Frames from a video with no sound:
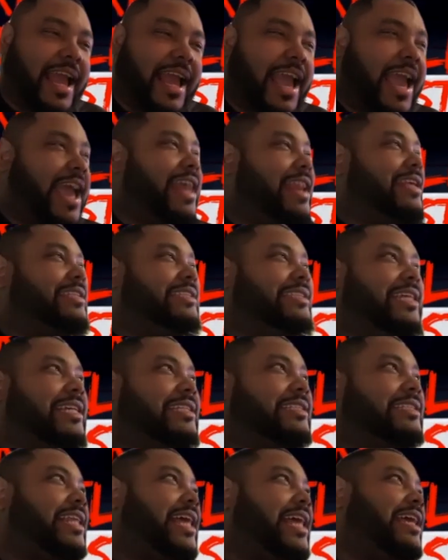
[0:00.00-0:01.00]
it's
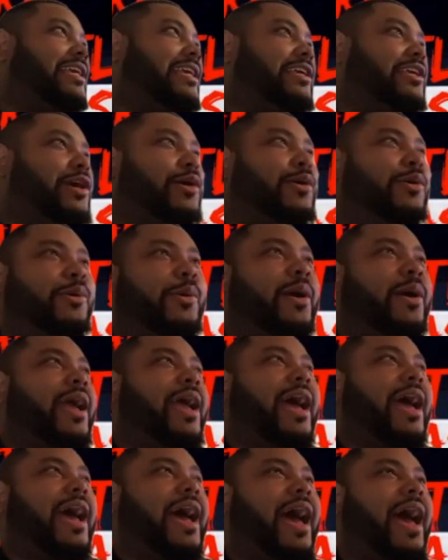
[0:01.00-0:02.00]
just like, yo,
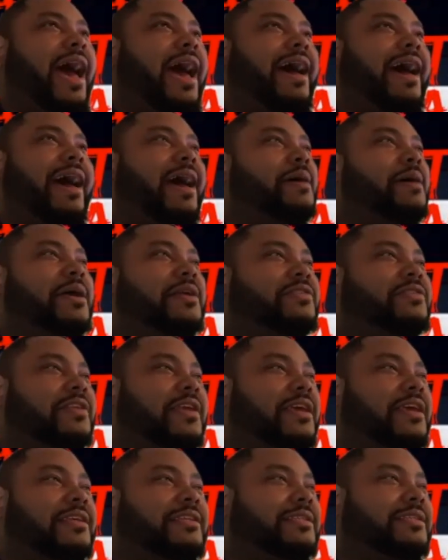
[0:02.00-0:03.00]
I it's
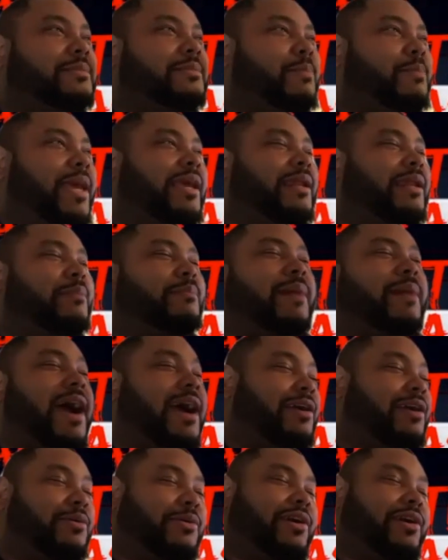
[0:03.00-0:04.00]
it's making a
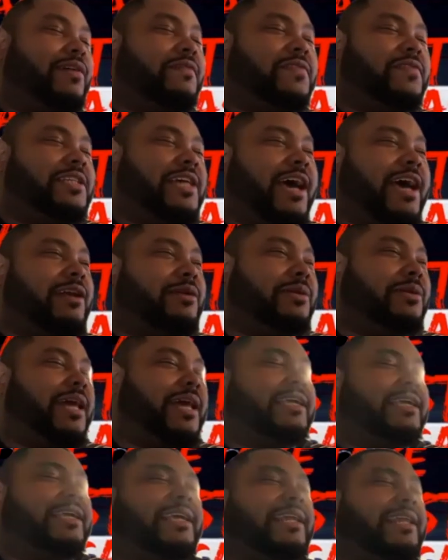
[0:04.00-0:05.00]
mockery of a title.
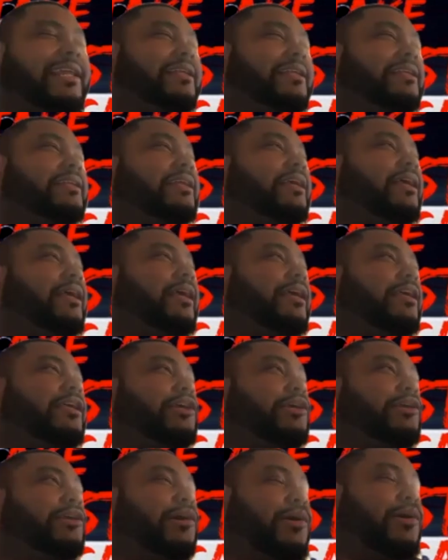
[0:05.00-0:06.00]
I get it,
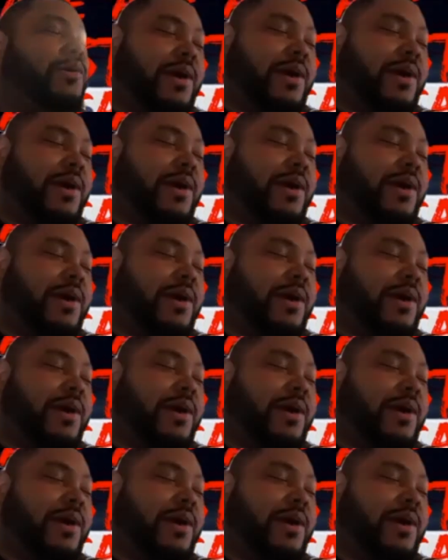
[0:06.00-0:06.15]
you mm-hmm.